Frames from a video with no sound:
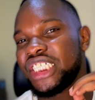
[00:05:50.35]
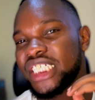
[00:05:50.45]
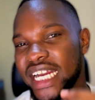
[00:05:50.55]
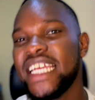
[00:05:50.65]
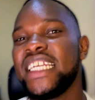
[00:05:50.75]

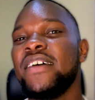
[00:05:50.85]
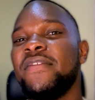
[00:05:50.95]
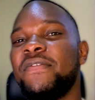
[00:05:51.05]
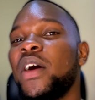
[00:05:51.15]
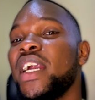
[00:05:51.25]
trade
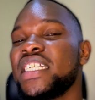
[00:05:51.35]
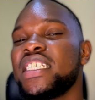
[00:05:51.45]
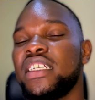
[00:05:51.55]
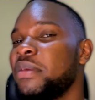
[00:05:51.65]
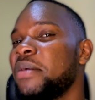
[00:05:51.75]

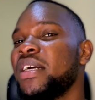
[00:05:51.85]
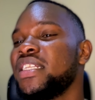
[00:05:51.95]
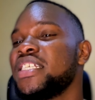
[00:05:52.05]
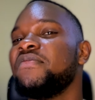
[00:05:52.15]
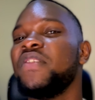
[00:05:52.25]
Forex, remember
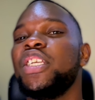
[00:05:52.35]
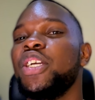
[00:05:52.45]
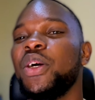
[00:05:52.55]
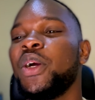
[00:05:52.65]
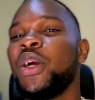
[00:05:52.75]
this
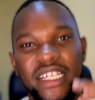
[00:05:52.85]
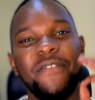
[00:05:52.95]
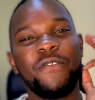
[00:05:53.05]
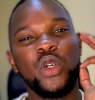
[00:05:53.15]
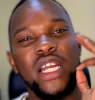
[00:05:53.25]
video,
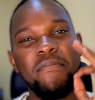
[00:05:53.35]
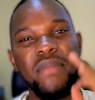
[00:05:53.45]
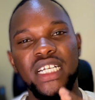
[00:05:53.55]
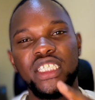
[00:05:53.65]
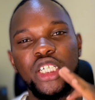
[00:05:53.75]
the
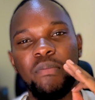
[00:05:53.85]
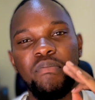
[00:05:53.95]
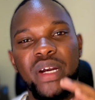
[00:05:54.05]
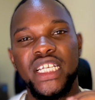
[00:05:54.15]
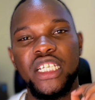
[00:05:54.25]
fundamental
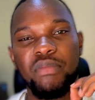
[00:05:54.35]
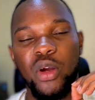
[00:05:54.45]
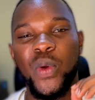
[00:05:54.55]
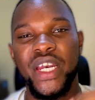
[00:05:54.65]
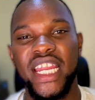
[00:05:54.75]

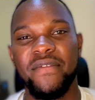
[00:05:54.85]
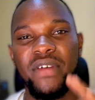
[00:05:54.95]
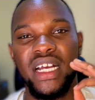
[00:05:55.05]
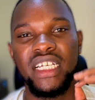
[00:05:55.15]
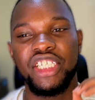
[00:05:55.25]
principle
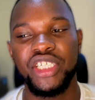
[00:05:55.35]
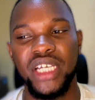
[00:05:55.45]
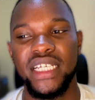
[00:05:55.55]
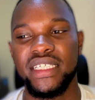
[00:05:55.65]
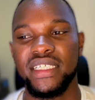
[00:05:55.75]
never
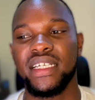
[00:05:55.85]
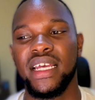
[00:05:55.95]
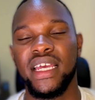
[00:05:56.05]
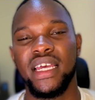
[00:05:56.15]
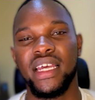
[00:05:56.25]
changes.